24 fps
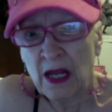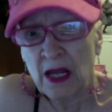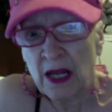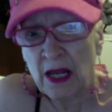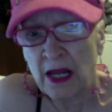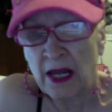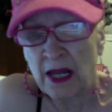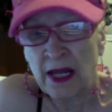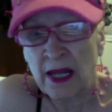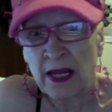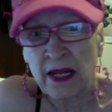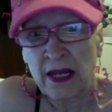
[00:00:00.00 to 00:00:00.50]

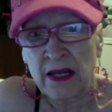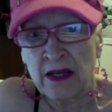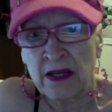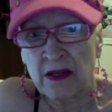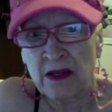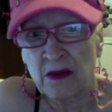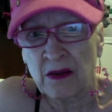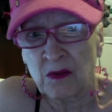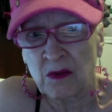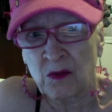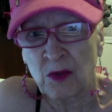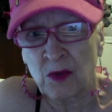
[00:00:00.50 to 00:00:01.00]
And
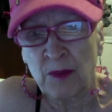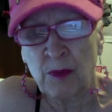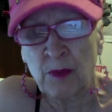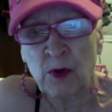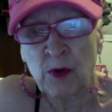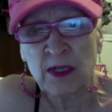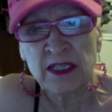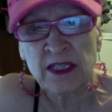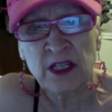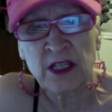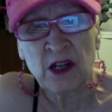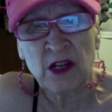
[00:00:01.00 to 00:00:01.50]
we
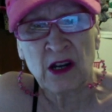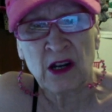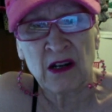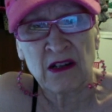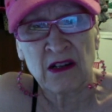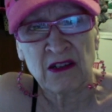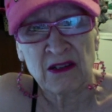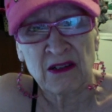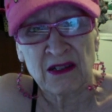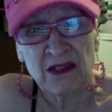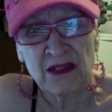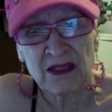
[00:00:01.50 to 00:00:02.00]
poison
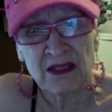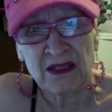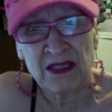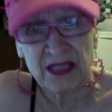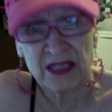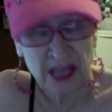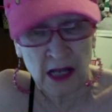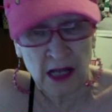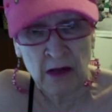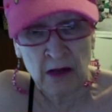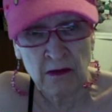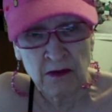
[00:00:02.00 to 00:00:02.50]

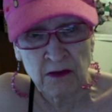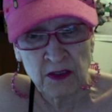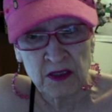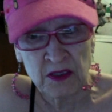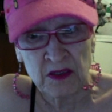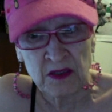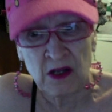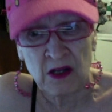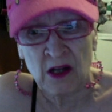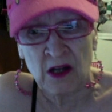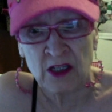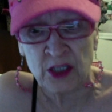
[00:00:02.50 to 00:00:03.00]
ourselves,
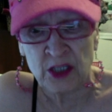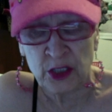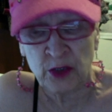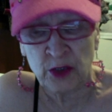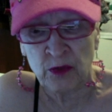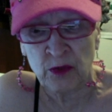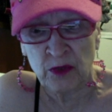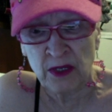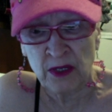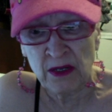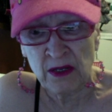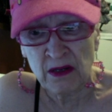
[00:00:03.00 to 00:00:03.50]
our
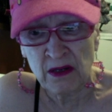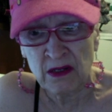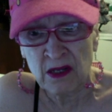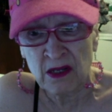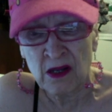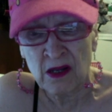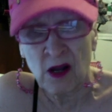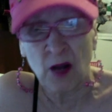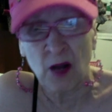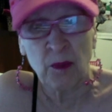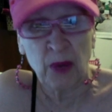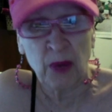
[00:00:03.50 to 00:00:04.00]
children,
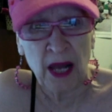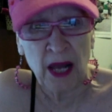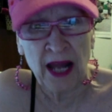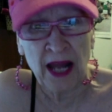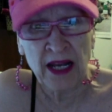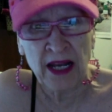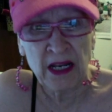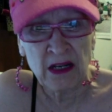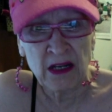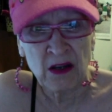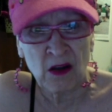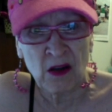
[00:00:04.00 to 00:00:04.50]
our
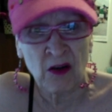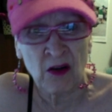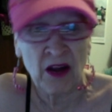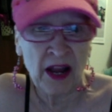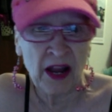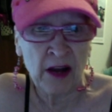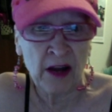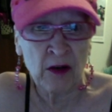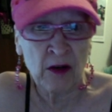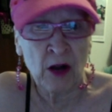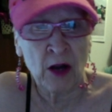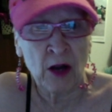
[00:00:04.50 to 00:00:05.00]
planet, our
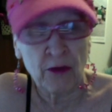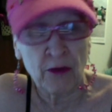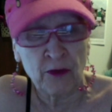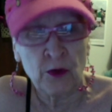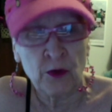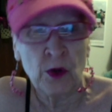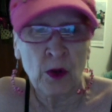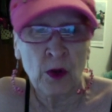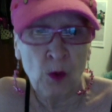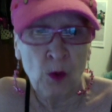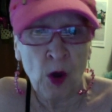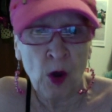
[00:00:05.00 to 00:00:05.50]
air, our food,
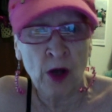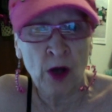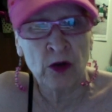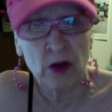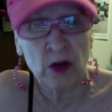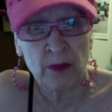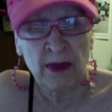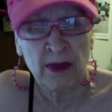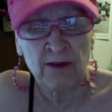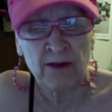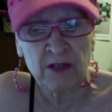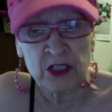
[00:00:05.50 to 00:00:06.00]
our water, our
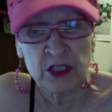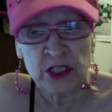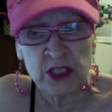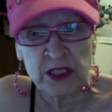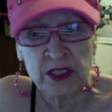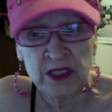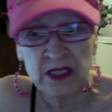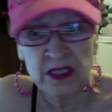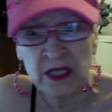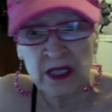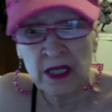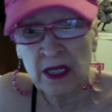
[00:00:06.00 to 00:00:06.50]

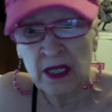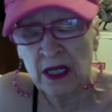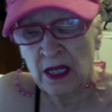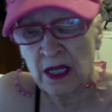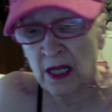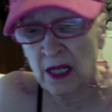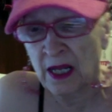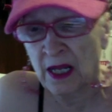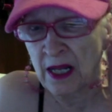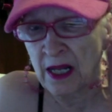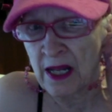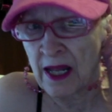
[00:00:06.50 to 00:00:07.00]
beverages,
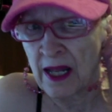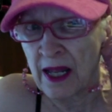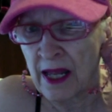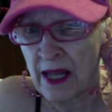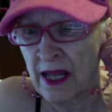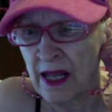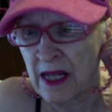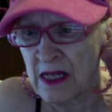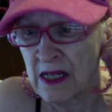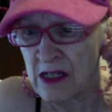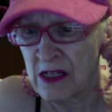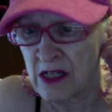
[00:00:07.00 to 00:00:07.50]

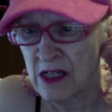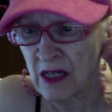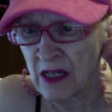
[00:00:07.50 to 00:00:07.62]
and